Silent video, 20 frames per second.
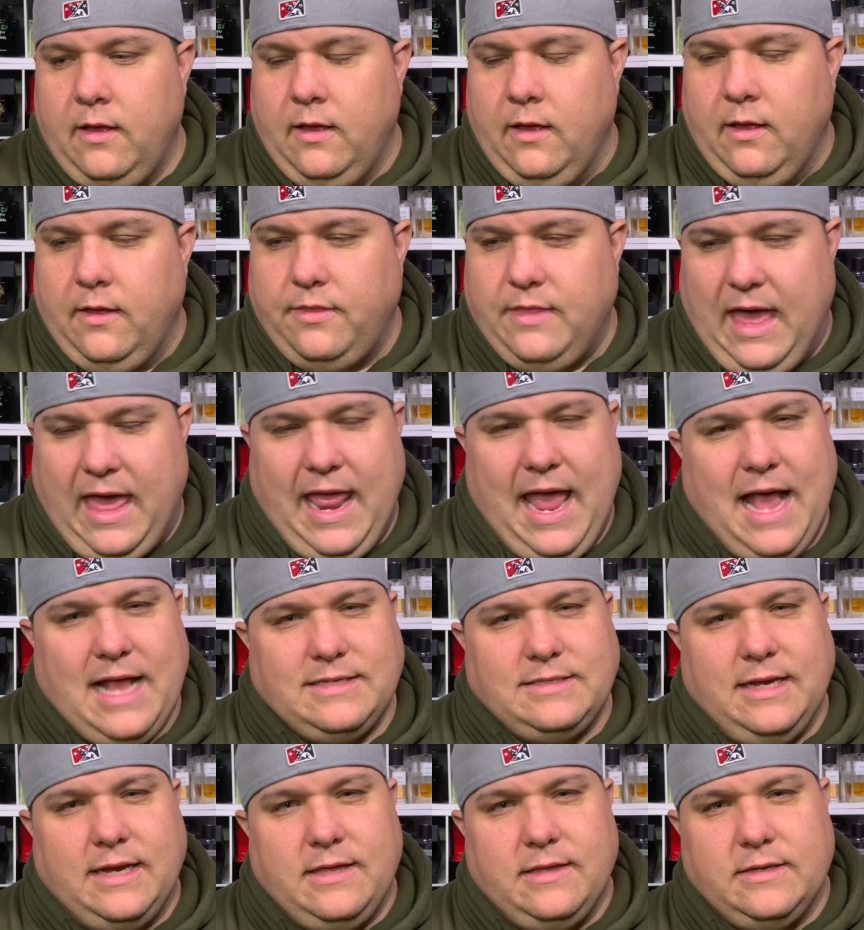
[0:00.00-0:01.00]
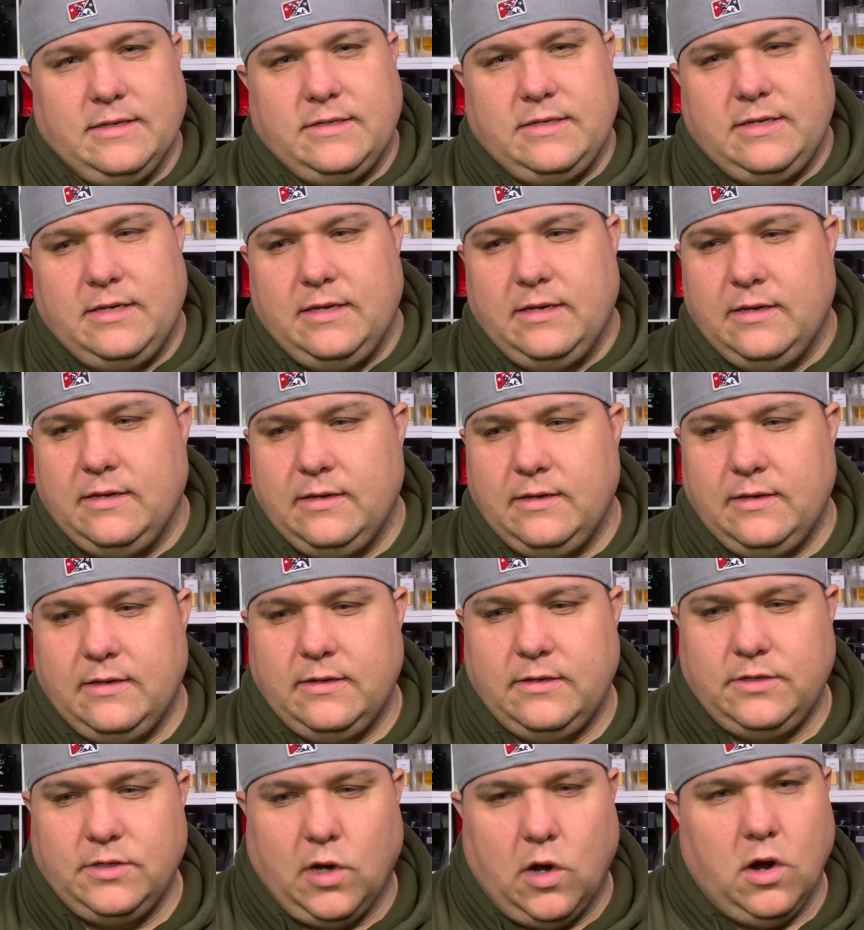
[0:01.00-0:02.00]
that has like this
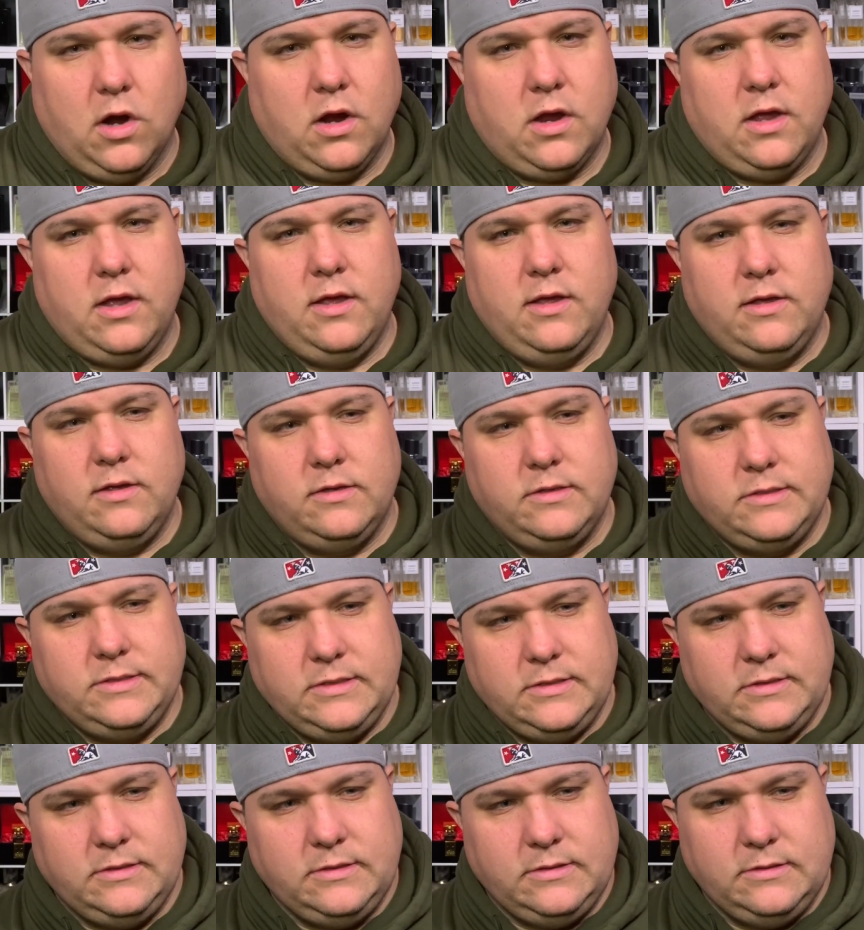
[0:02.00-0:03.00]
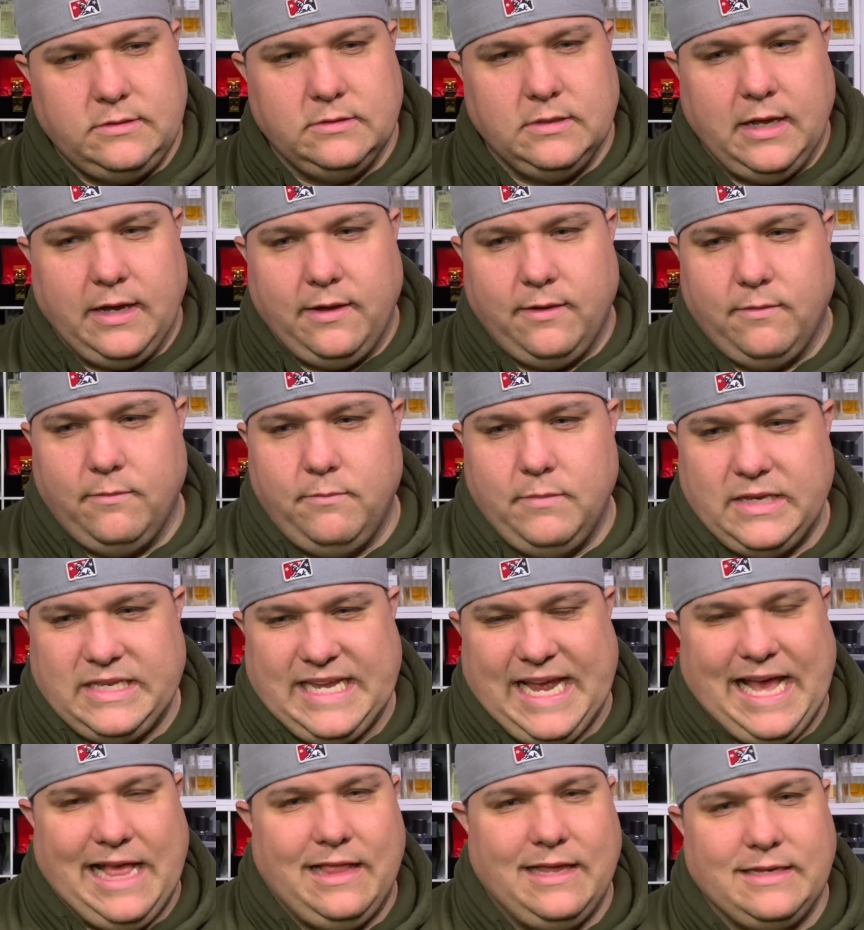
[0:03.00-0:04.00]
dark, like
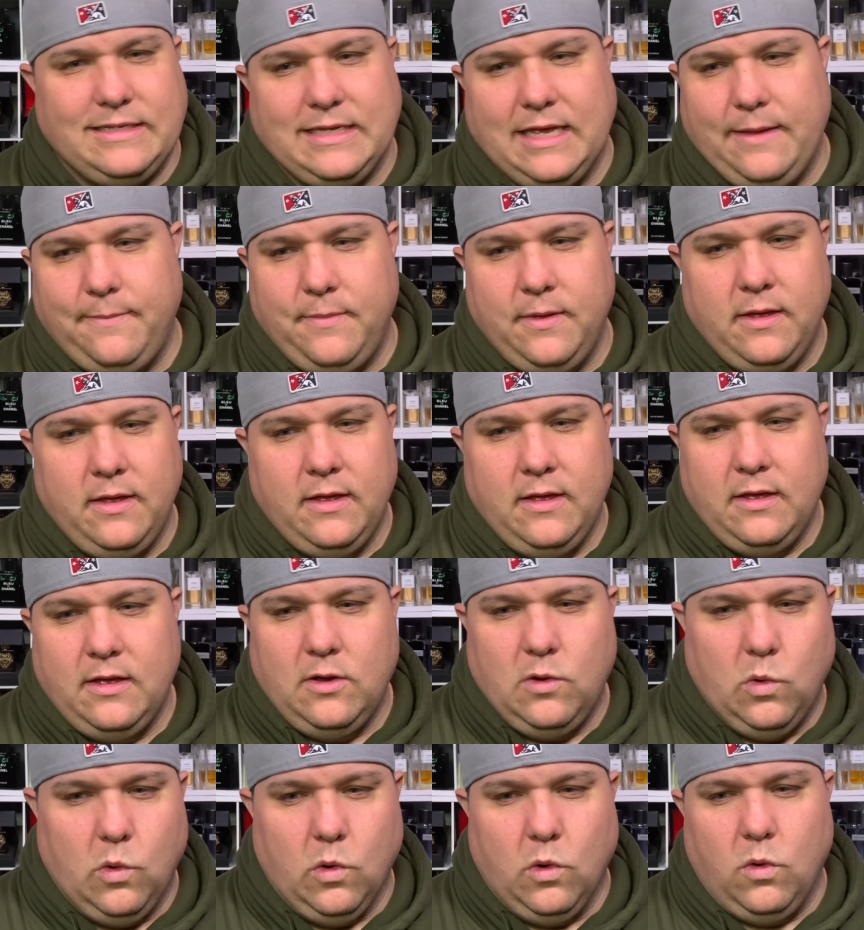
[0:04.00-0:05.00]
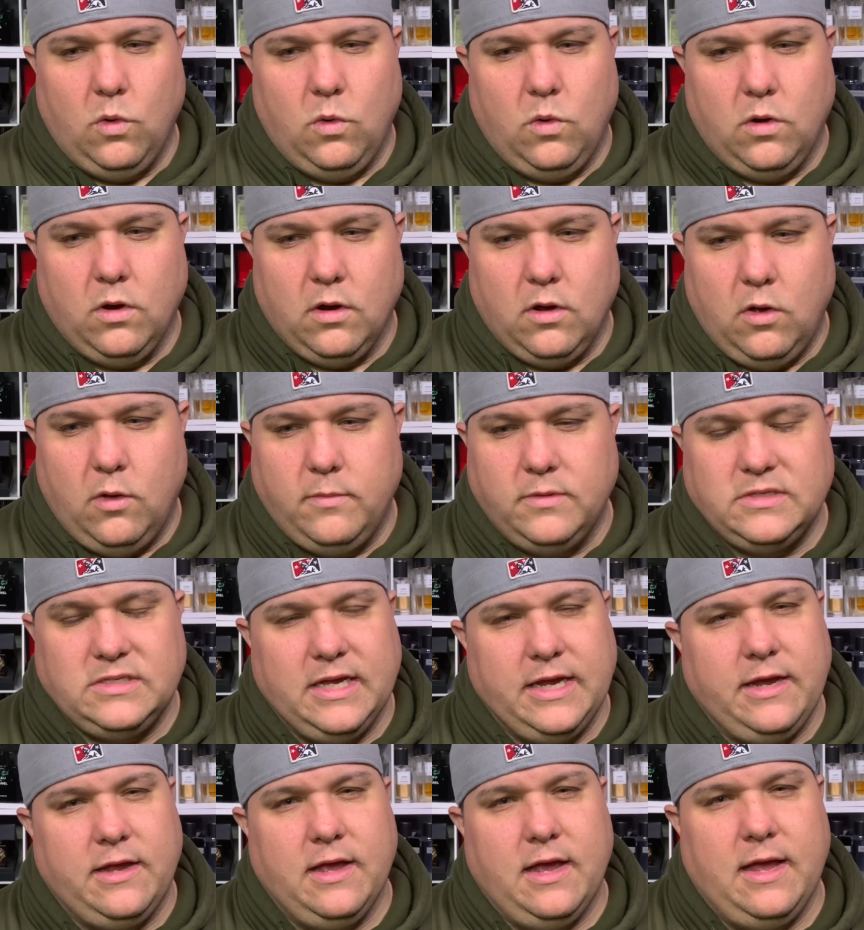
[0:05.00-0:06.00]
metallic type, or almost
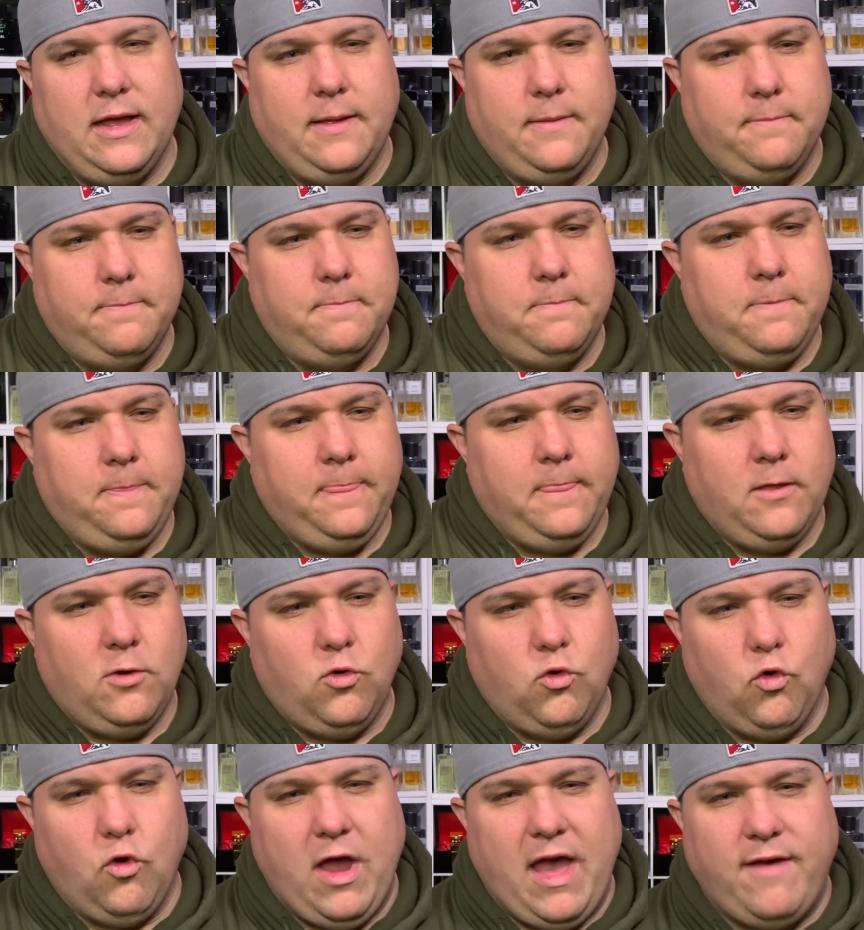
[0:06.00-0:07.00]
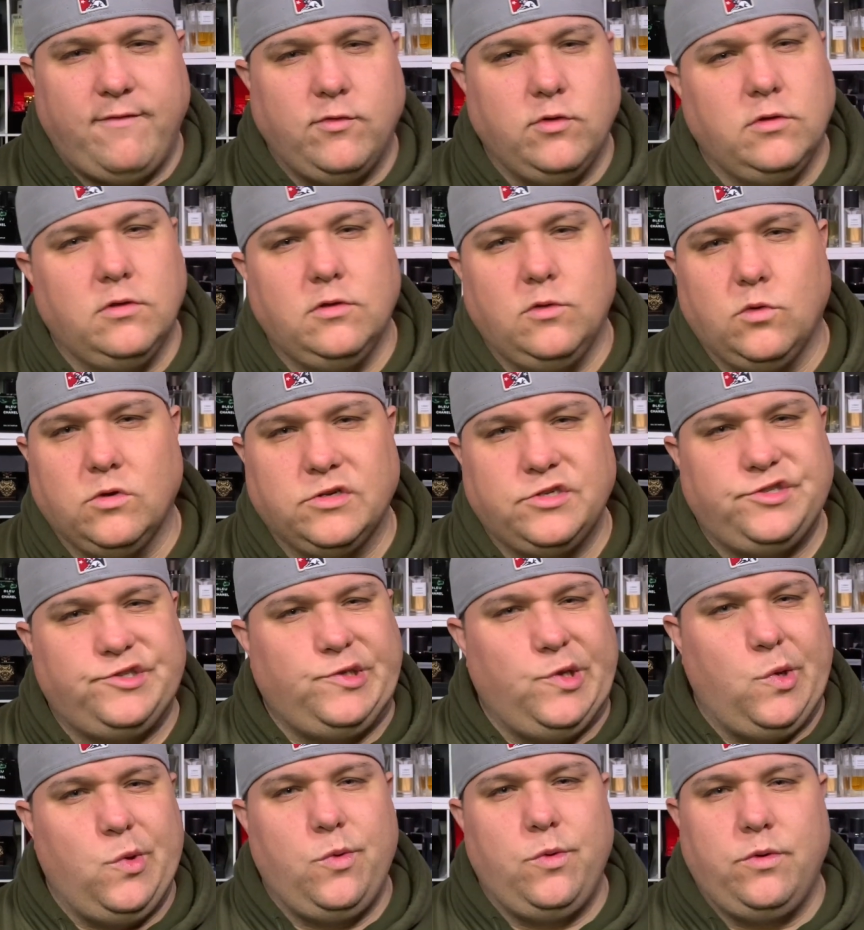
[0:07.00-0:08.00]
like gravel or
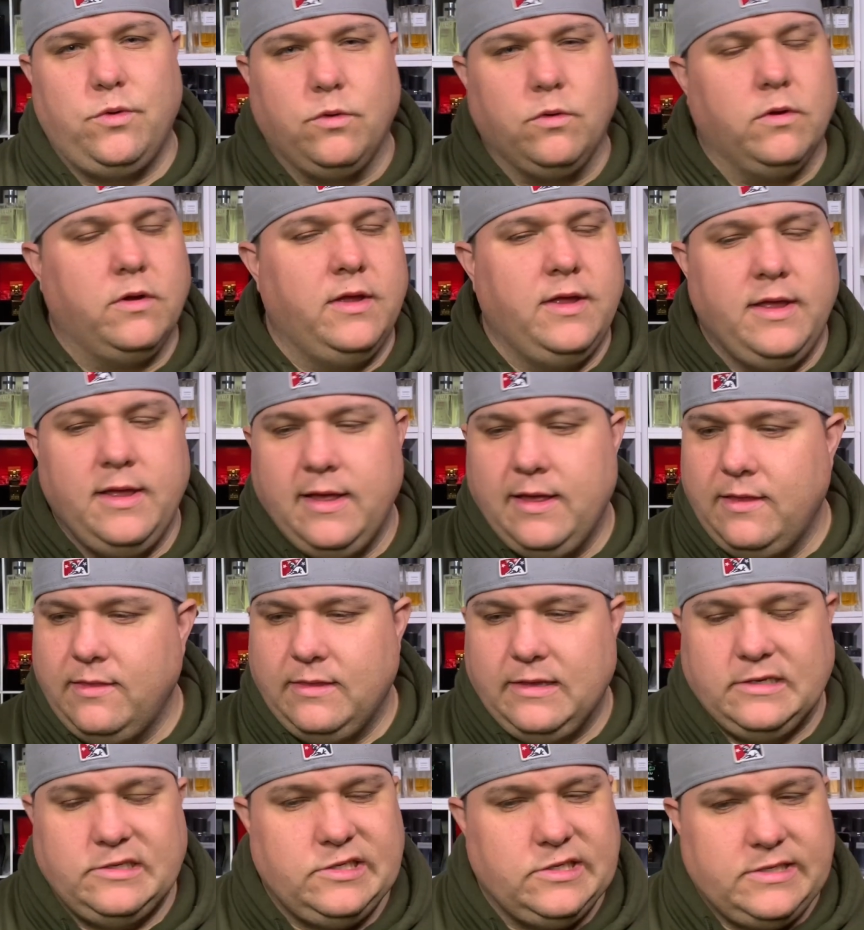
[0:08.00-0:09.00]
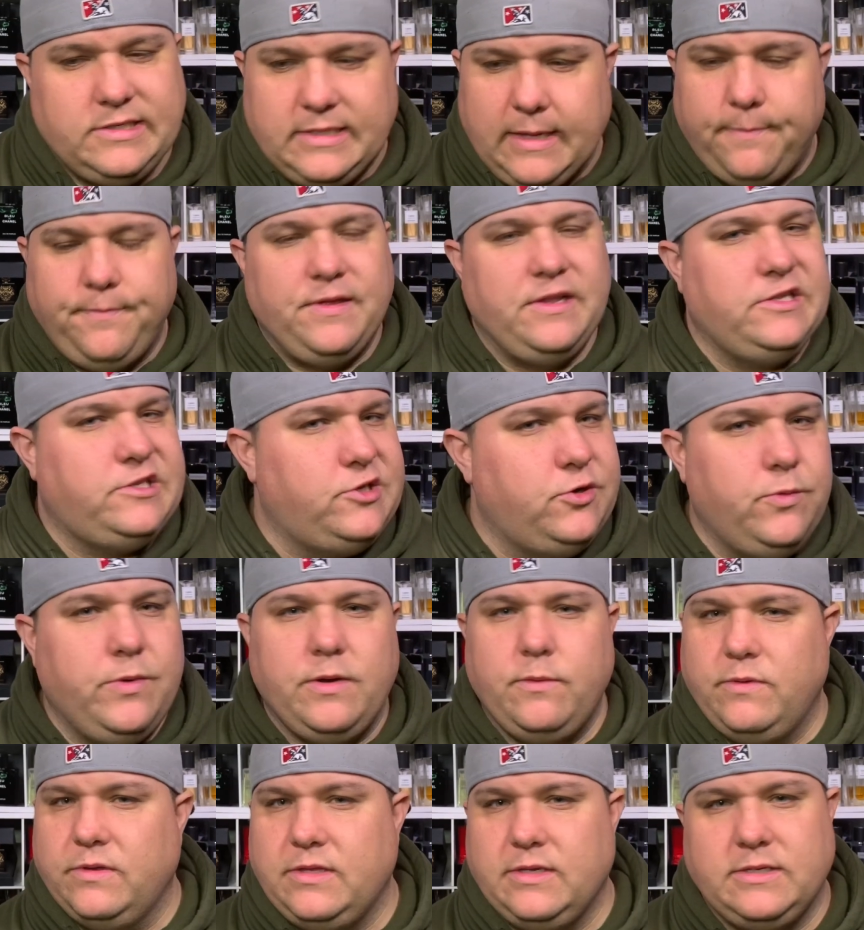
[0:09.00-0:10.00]
stone, or there's just something to
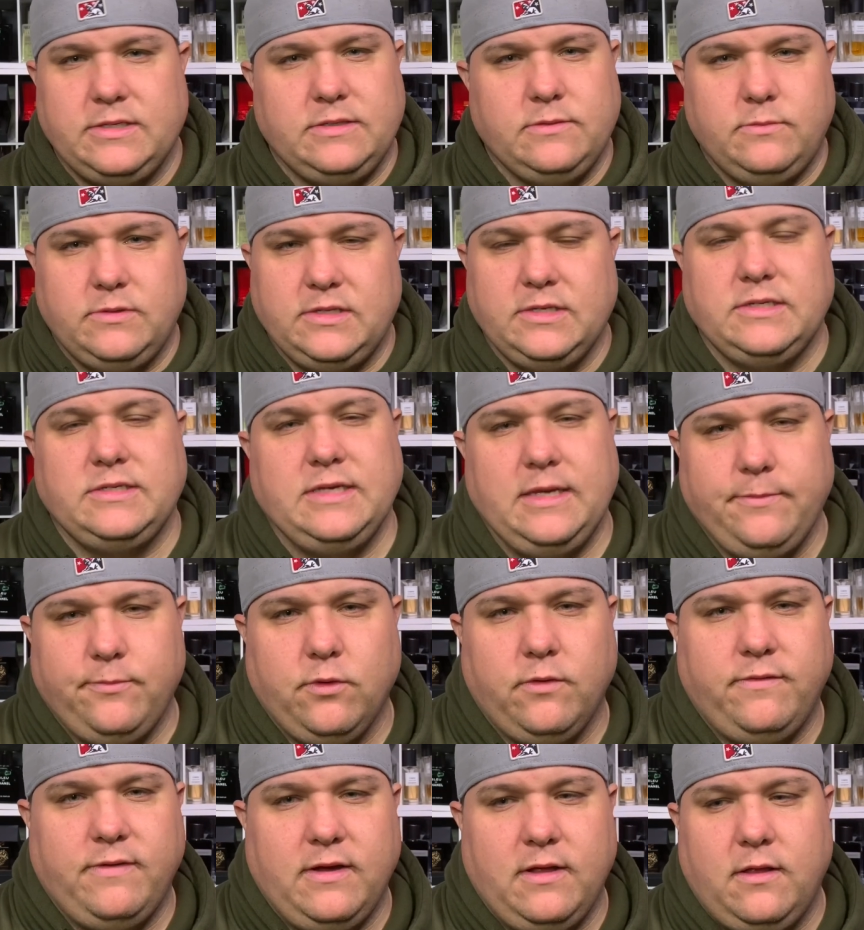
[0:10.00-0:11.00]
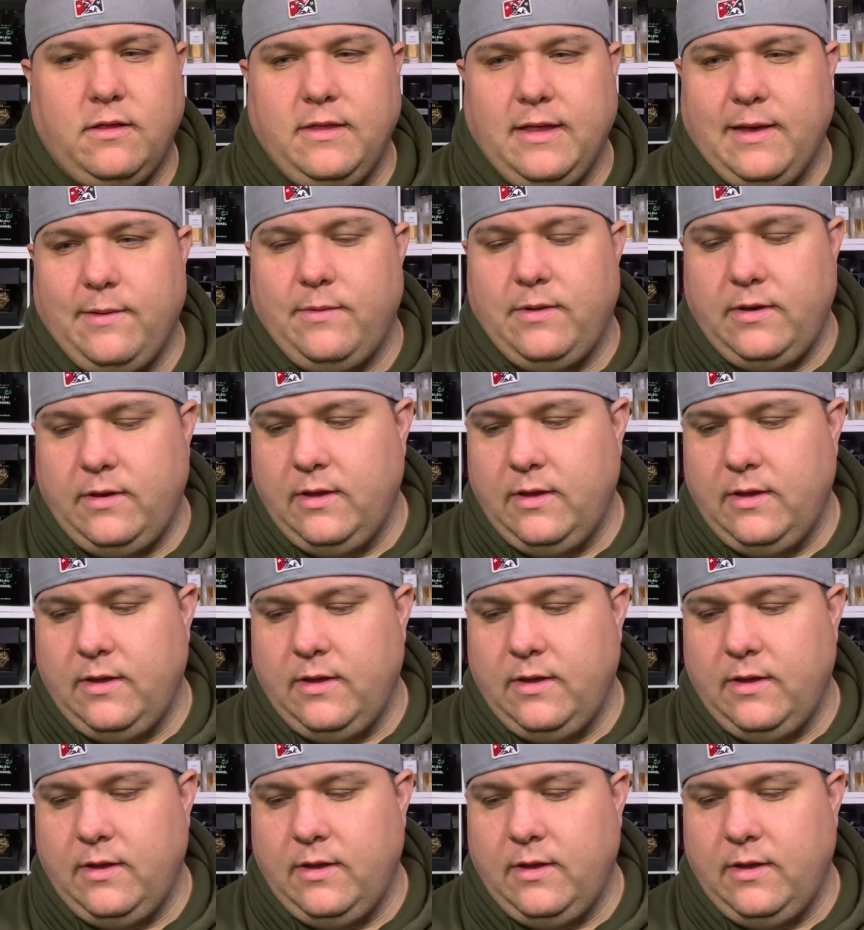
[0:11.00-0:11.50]
it with the scent profile on that one.